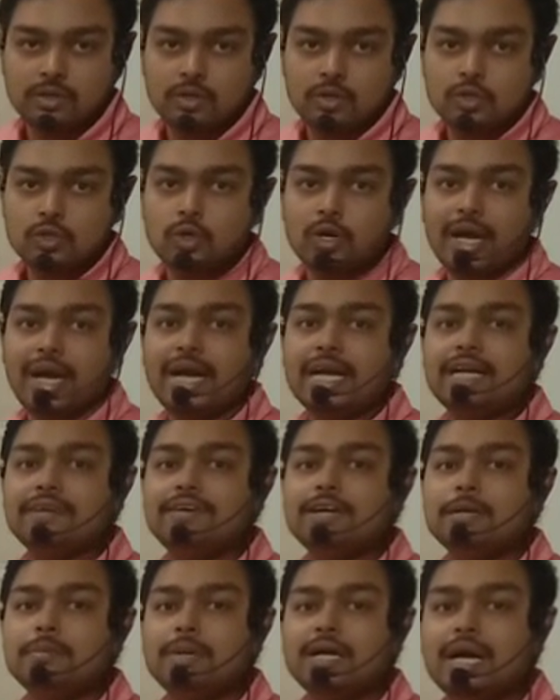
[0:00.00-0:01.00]
So 8
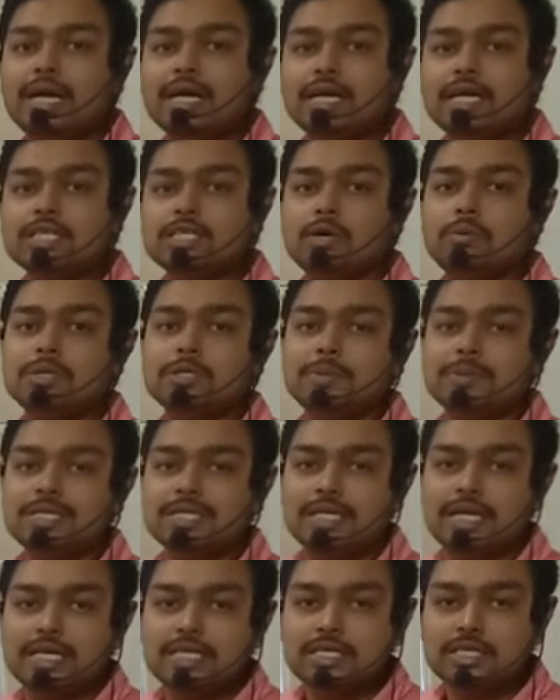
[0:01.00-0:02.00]
divided by 100 is how much
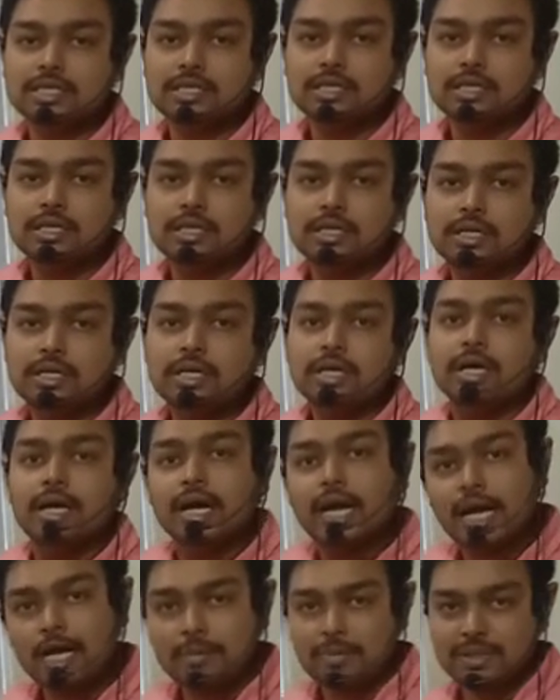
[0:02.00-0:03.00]
percentage?
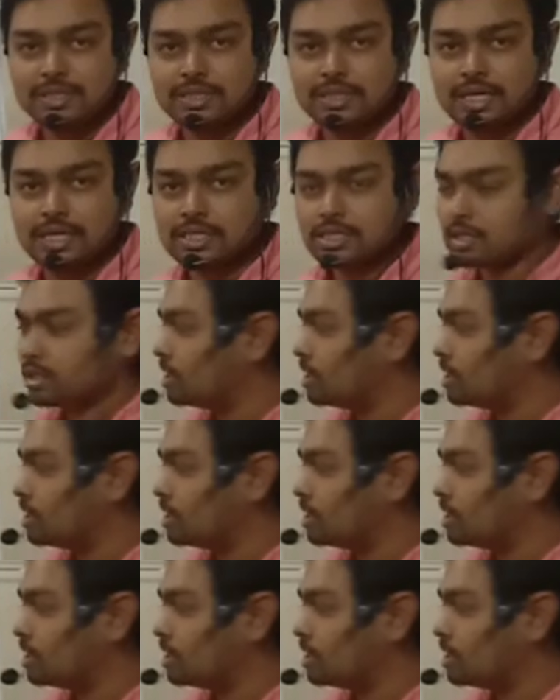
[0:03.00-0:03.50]
8%.